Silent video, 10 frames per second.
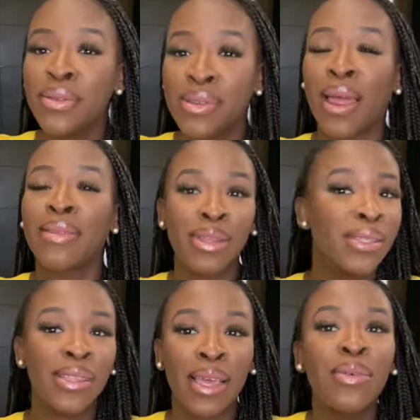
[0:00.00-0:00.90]
Like this
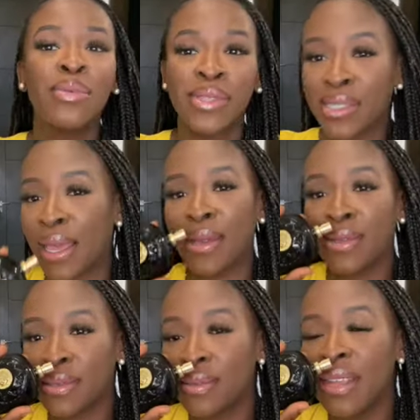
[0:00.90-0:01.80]
thing sticks,
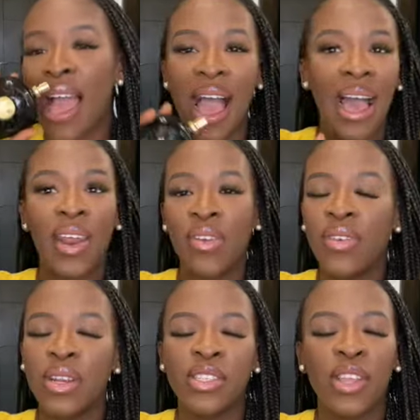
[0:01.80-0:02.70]
and I
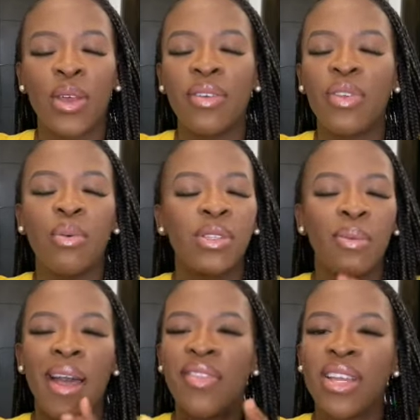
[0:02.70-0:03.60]
feel as though if you were to
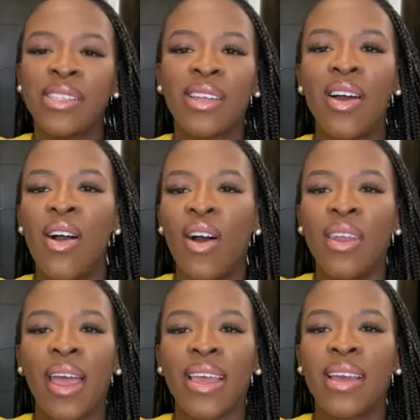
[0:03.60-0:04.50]
wear this on
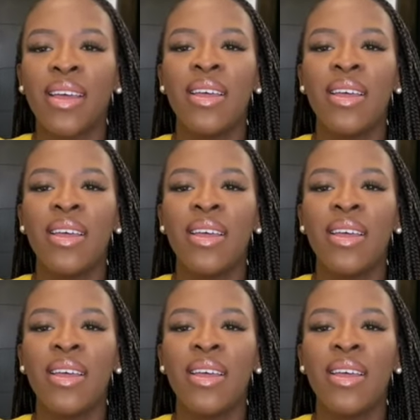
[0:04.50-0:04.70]
like